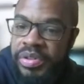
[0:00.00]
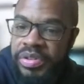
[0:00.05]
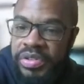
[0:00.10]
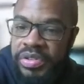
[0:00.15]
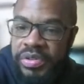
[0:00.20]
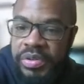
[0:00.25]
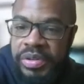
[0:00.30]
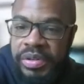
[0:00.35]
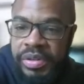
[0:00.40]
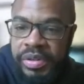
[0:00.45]
a
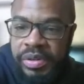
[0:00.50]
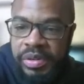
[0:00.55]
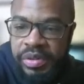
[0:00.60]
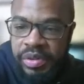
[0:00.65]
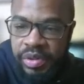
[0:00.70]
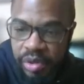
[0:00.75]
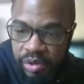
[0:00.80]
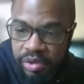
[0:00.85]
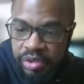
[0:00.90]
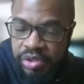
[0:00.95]
student or,
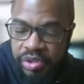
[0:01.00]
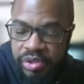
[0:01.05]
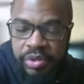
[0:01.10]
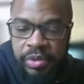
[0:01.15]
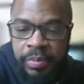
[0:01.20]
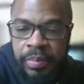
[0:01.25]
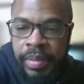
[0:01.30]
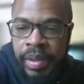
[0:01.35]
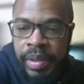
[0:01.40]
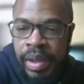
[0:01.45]
or
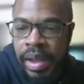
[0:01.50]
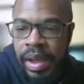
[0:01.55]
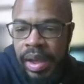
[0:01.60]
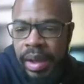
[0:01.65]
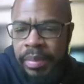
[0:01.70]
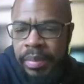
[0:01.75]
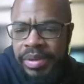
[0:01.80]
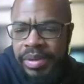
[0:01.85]
two. Uh,